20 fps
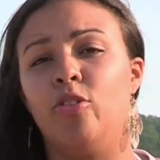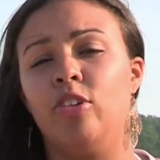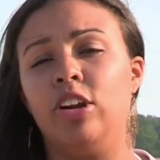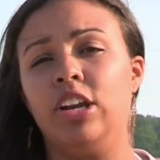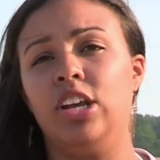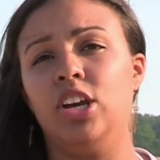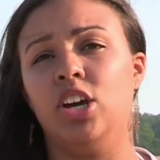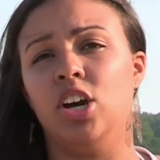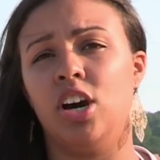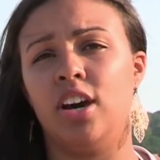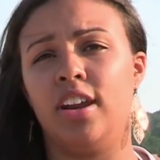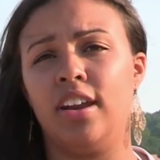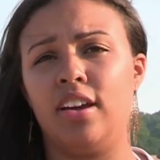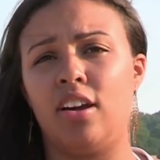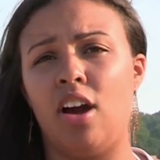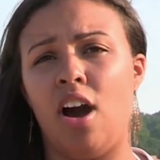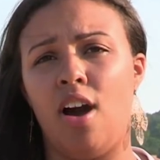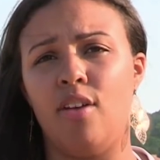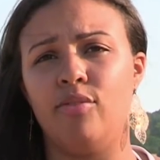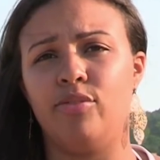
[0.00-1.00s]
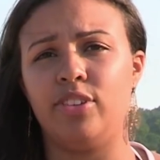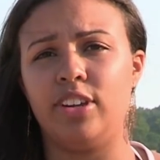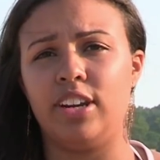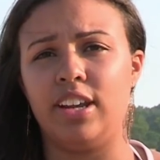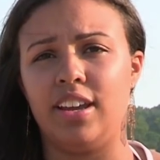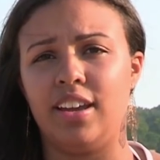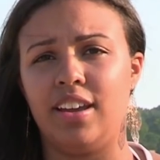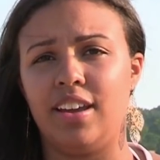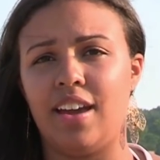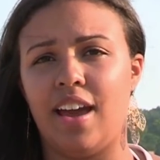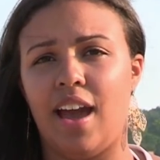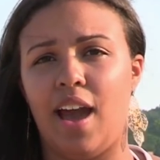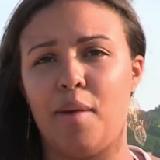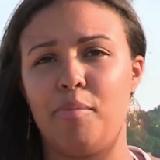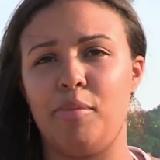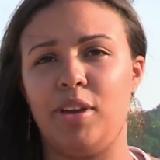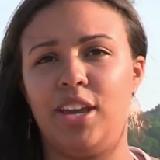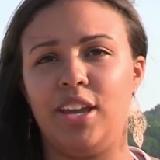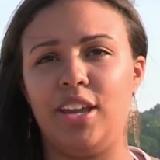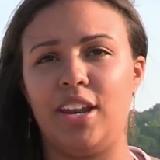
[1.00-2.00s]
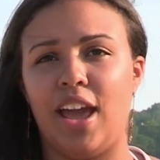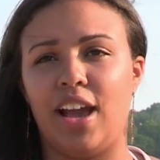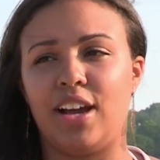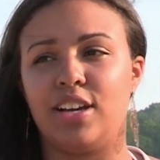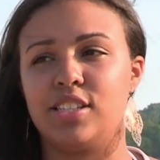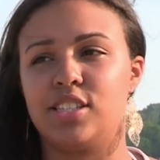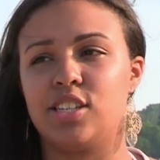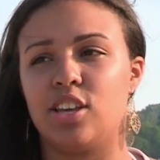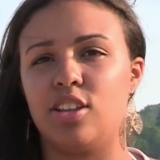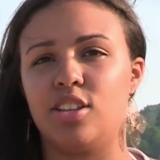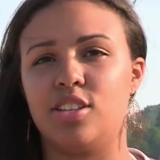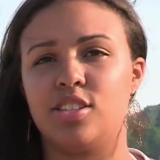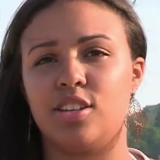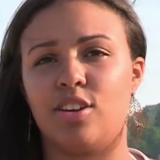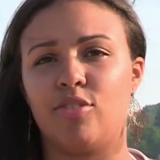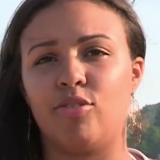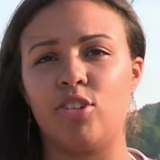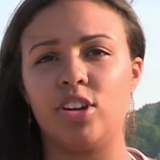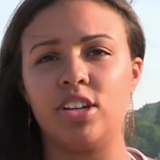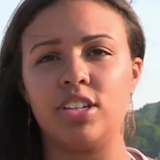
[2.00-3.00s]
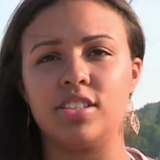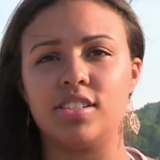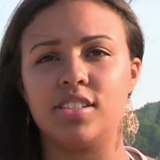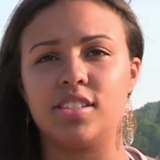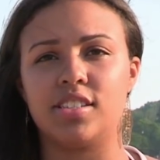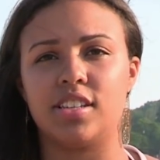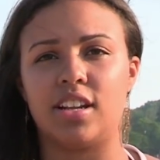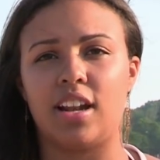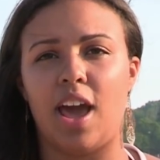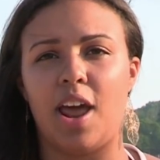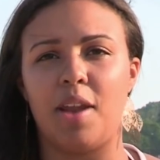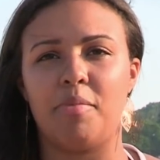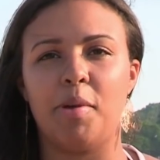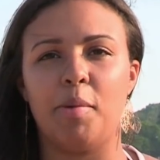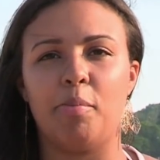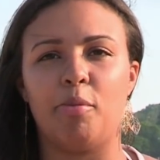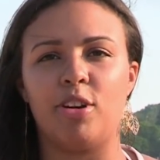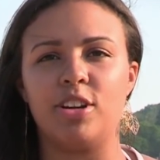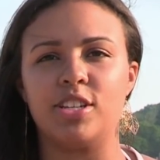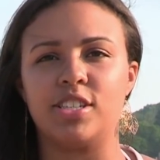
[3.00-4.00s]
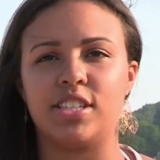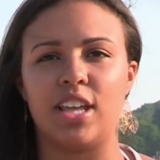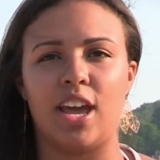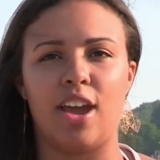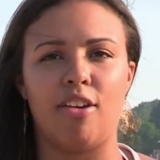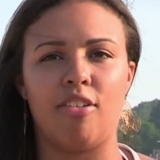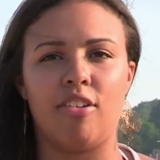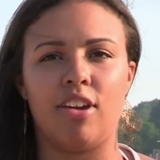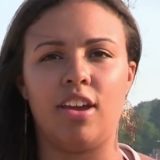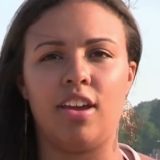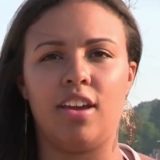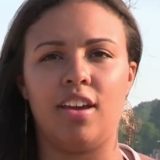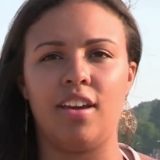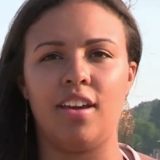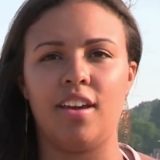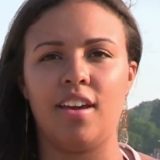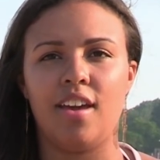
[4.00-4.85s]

really good and confident. I mean, I could tell the difference. A lot of people are staring,